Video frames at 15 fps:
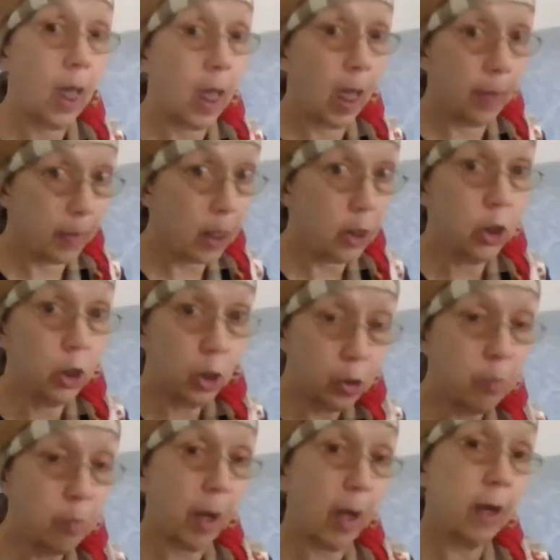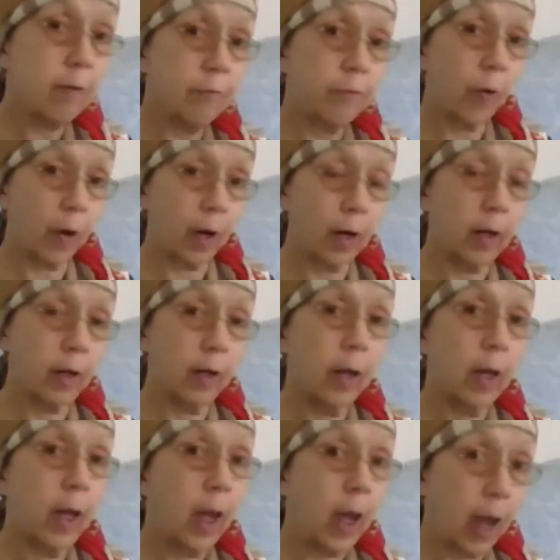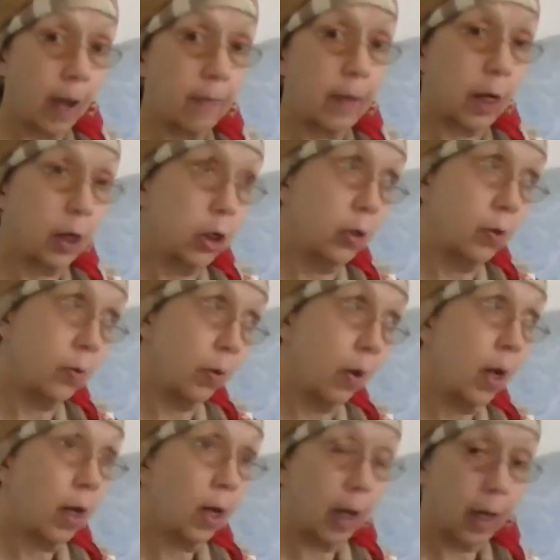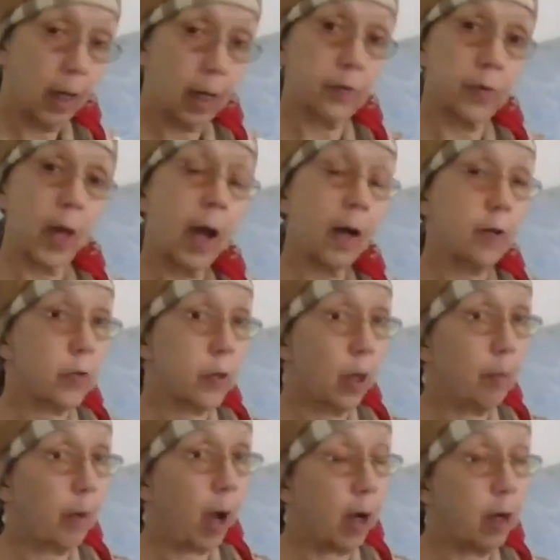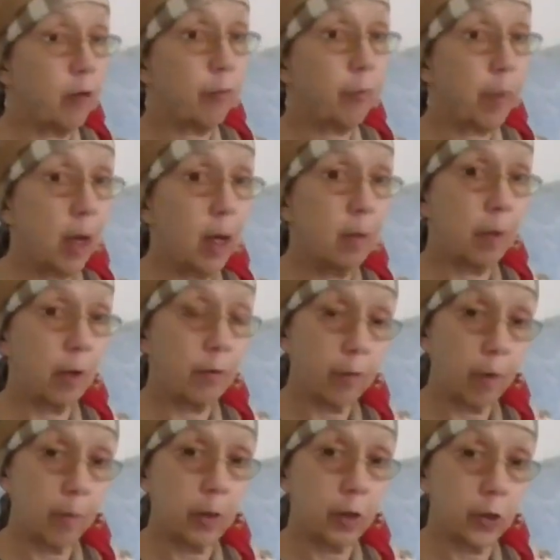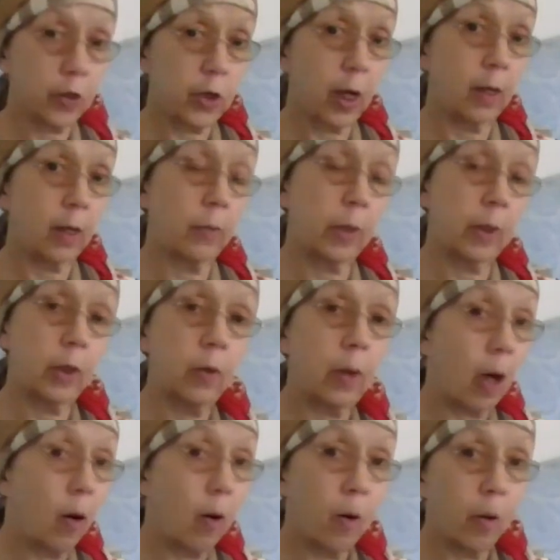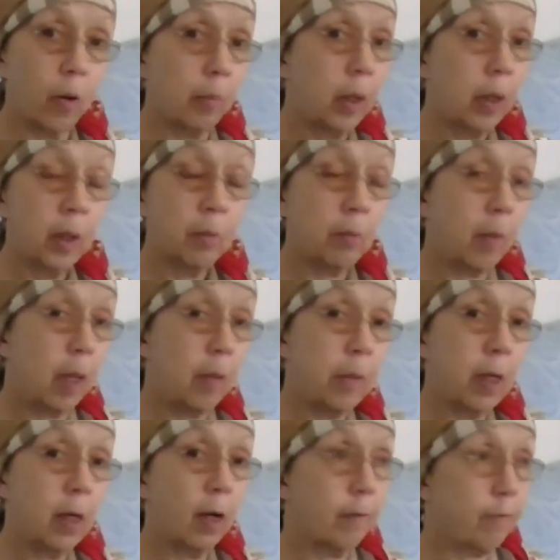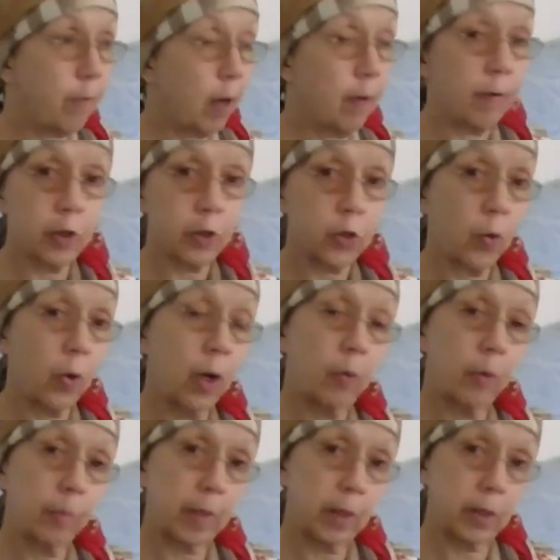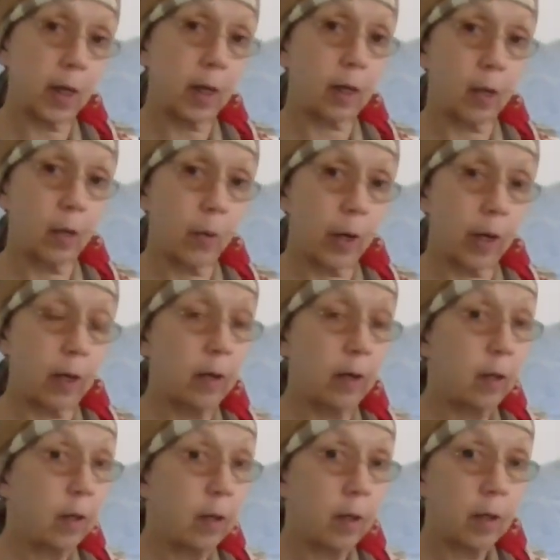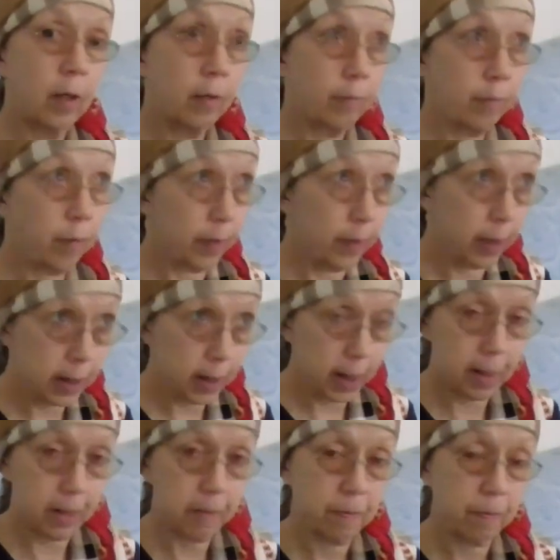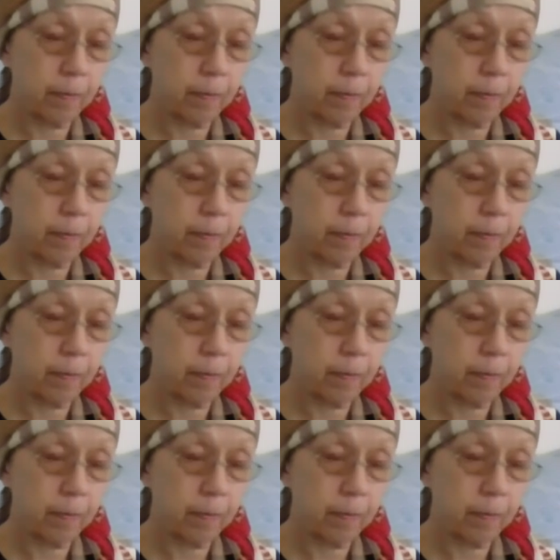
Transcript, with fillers: And then you pay for it, and then you exact some kind of payment from your child when you get home. Maybe a favorite toy will be taken away for the day.